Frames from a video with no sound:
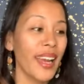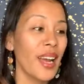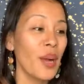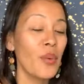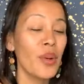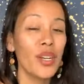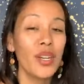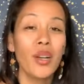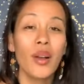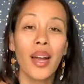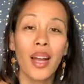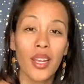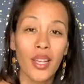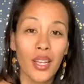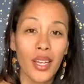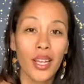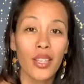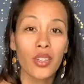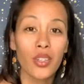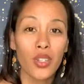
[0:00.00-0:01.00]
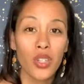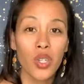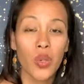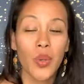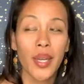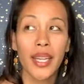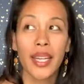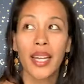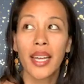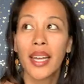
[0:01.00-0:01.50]
I want to know how you guys are
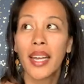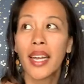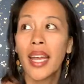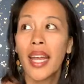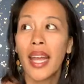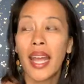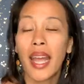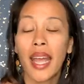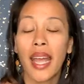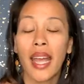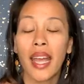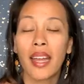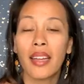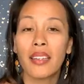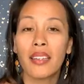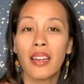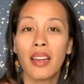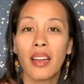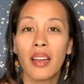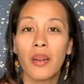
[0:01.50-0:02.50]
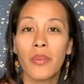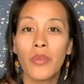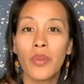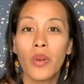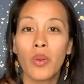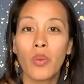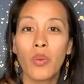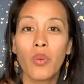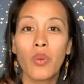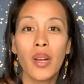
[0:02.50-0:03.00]
doing and
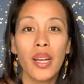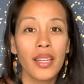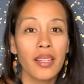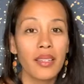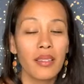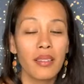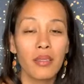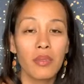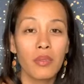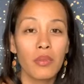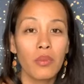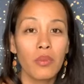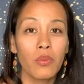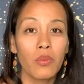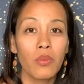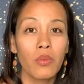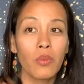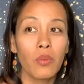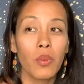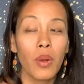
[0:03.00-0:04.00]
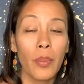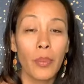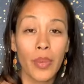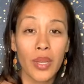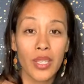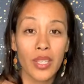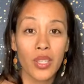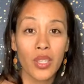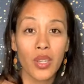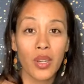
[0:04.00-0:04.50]
what
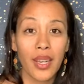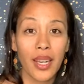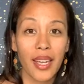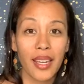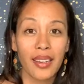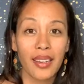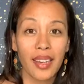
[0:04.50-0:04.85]
business you're in.